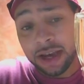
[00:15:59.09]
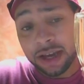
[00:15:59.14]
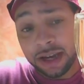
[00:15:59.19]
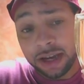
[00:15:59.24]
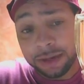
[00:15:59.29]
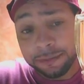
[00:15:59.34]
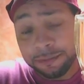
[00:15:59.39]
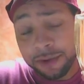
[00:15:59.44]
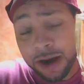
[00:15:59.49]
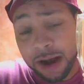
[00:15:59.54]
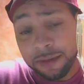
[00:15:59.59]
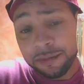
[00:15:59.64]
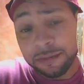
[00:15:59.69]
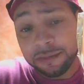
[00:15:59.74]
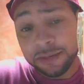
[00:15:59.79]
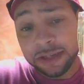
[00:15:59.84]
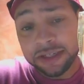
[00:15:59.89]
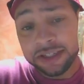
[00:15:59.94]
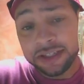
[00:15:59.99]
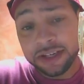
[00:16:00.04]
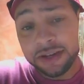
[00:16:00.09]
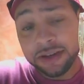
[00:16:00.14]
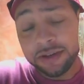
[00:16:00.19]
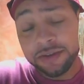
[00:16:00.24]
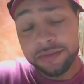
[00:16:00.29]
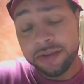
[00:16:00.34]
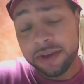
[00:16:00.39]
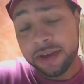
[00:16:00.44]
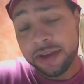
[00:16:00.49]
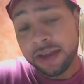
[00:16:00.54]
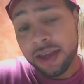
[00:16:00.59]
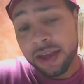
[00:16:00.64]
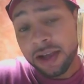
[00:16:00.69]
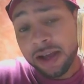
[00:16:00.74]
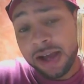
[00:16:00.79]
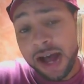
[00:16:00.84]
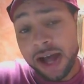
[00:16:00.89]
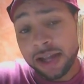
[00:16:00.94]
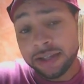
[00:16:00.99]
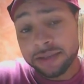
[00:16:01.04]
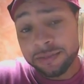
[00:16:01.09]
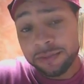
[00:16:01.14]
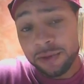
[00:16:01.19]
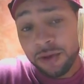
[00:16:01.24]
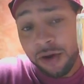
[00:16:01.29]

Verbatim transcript: and I probably should have gotten some